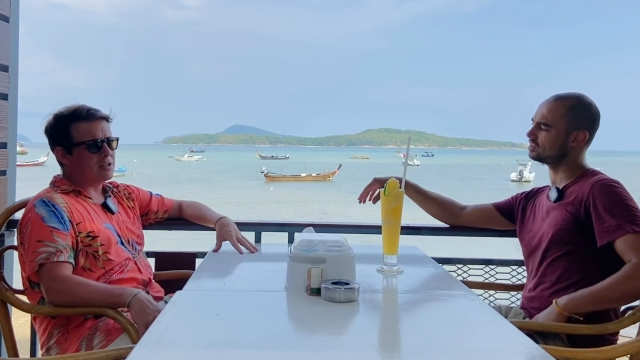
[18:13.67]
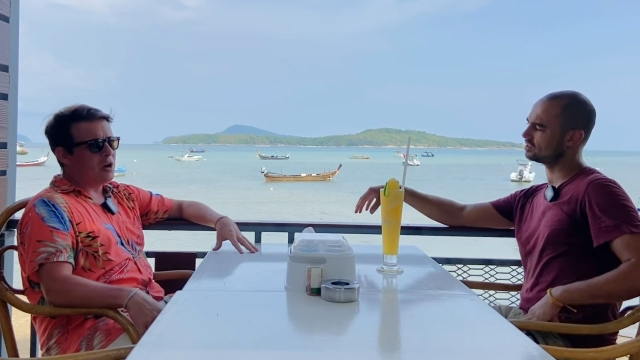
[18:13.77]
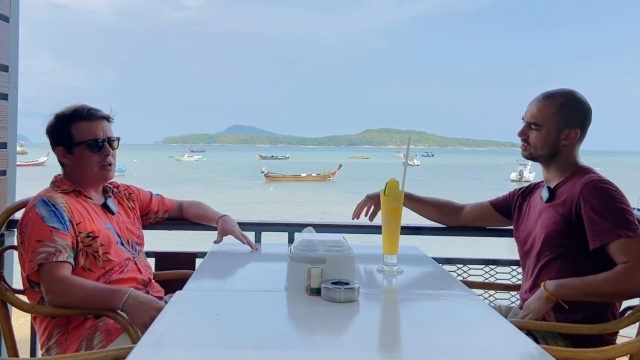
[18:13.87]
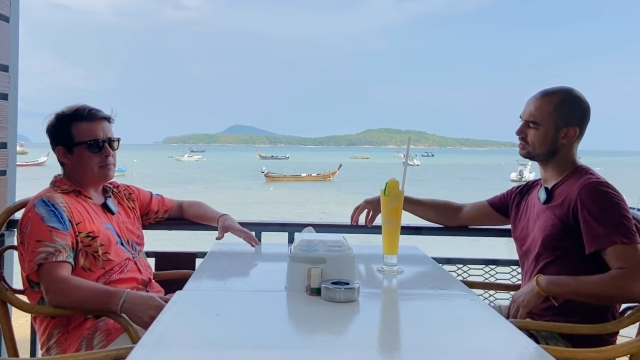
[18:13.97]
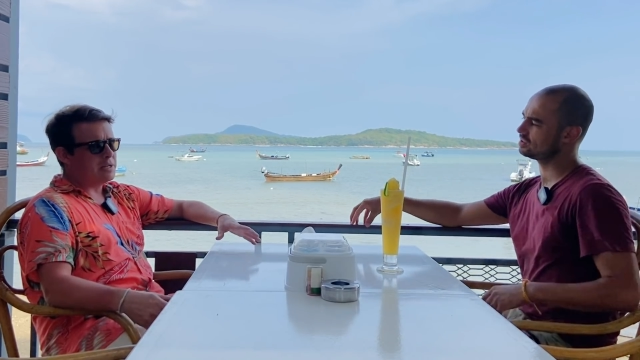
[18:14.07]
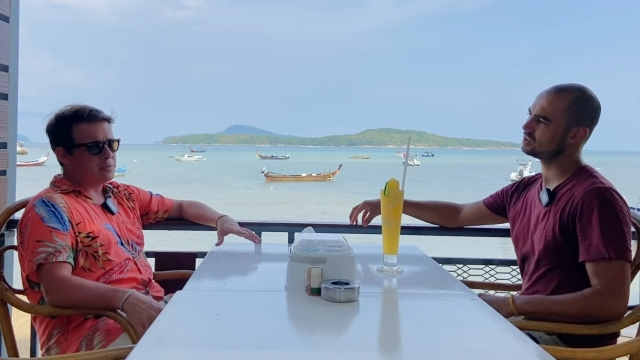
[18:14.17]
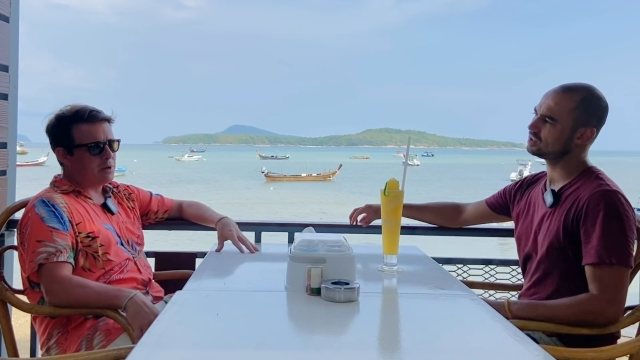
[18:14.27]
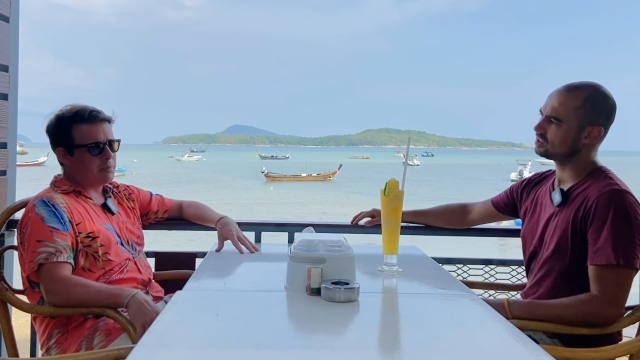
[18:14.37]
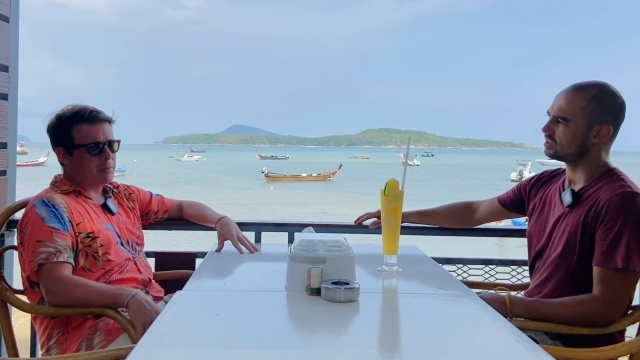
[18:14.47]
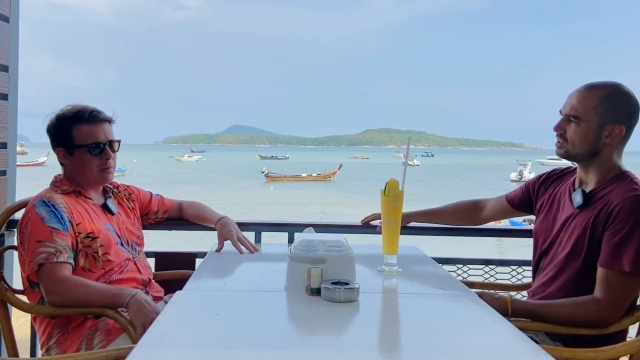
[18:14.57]
Speaker 1: totally imagine
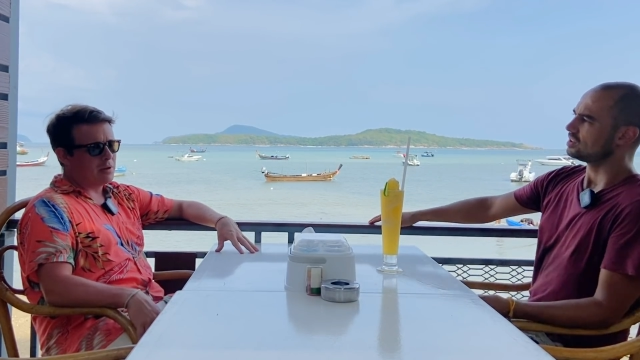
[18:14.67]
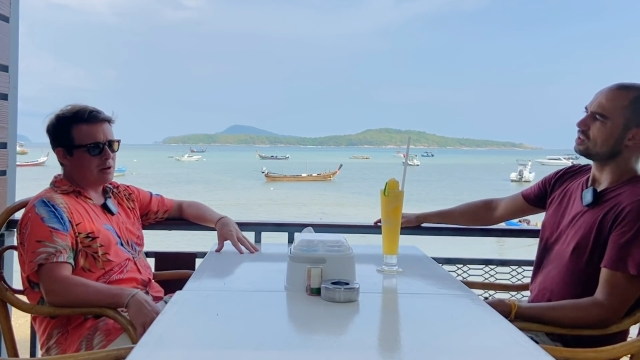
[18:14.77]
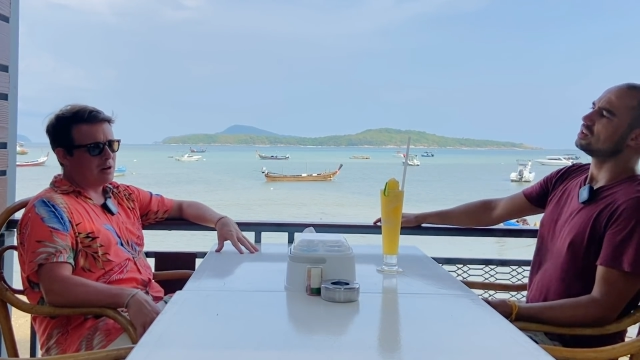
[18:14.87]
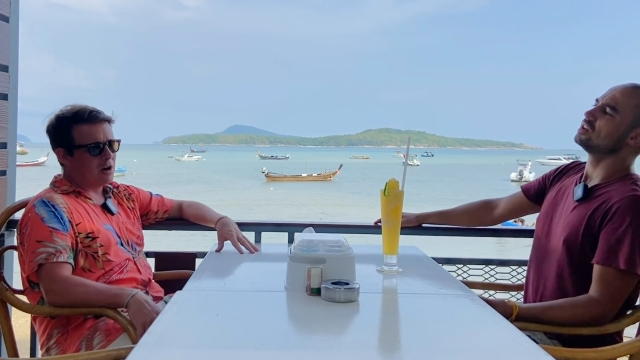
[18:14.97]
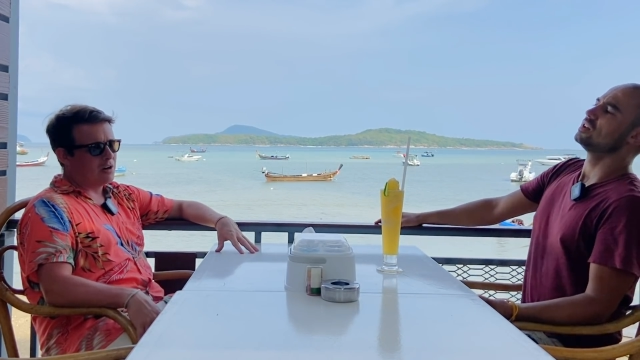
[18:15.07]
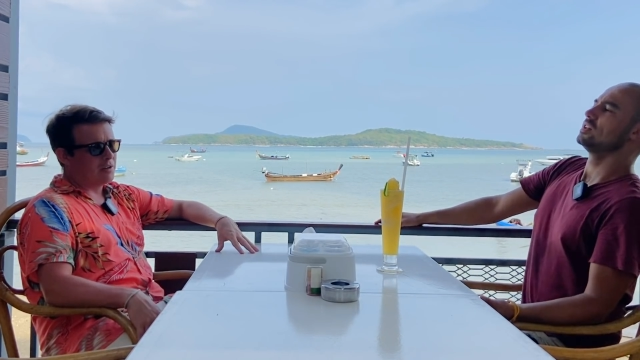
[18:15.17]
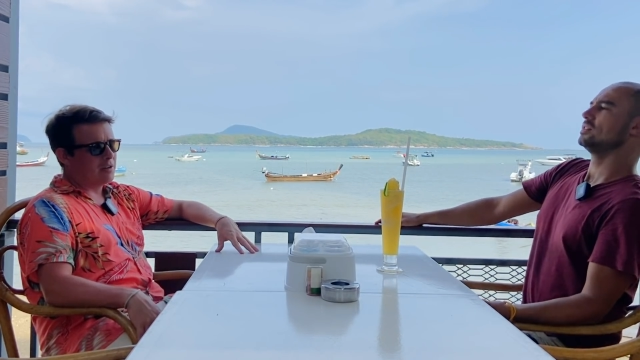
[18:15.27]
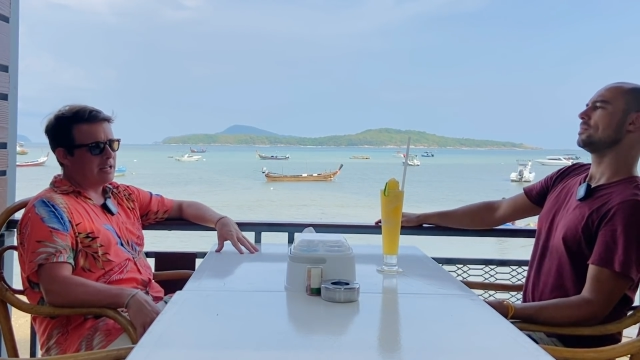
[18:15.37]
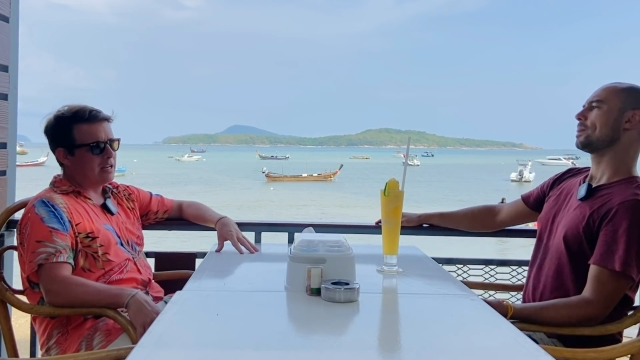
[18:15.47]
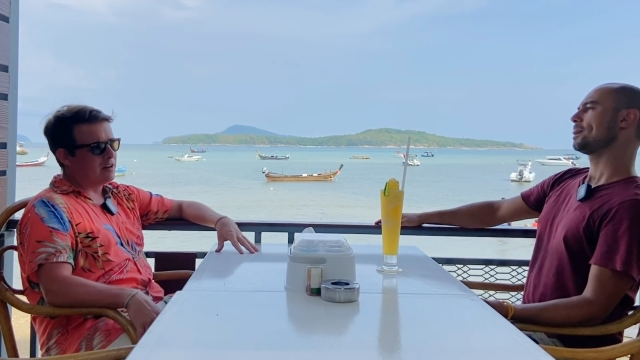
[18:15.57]
why people are, aren't
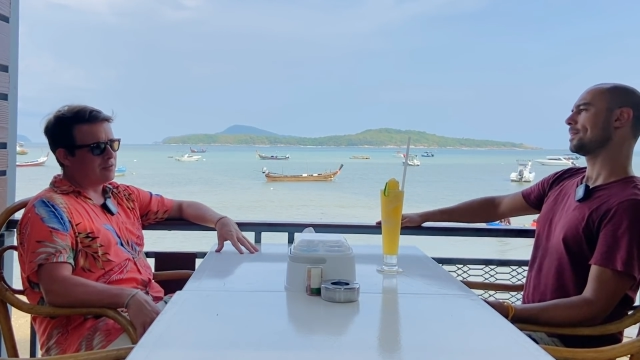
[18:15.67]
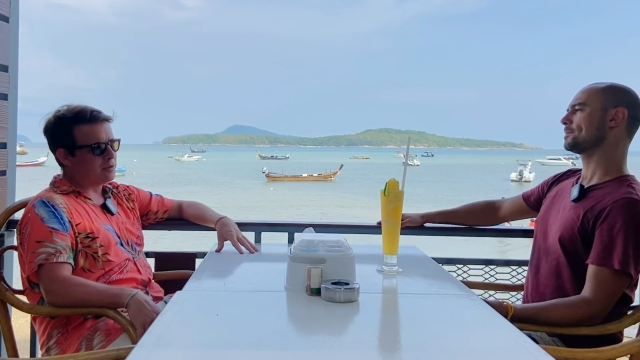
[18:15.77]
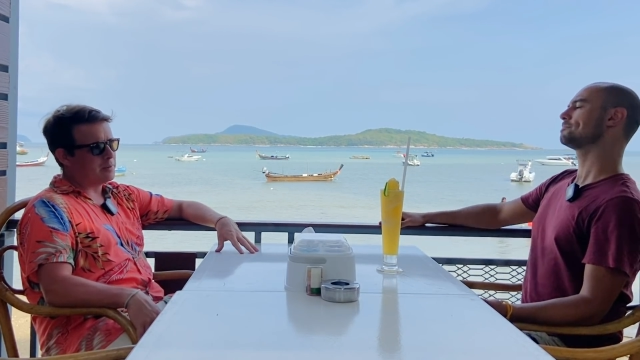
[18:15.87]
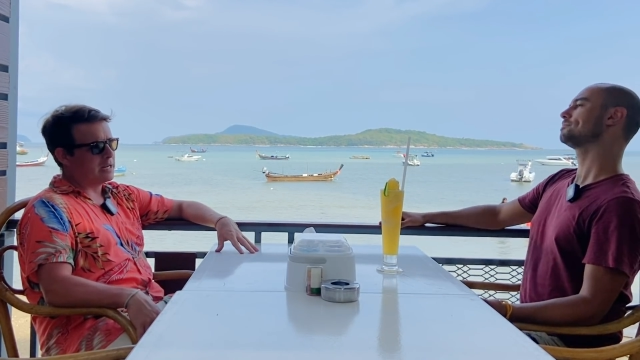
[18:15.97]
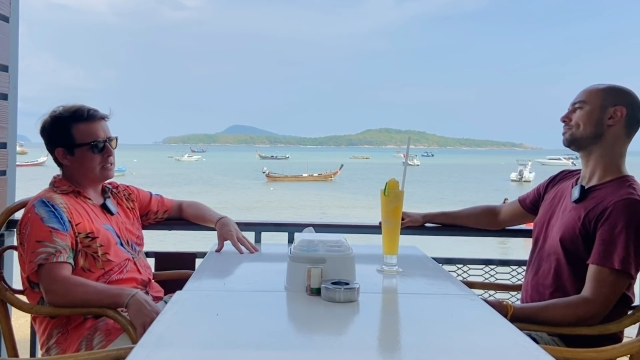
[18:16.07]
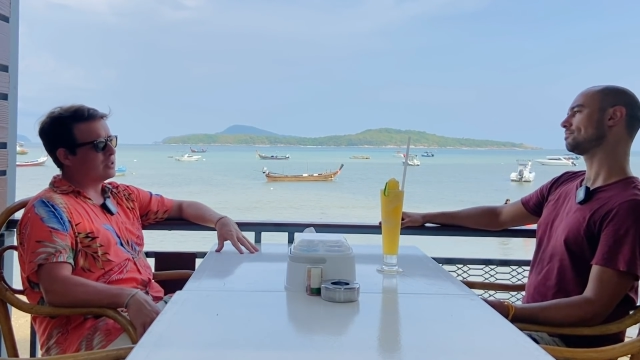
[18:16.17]
in love with Paddy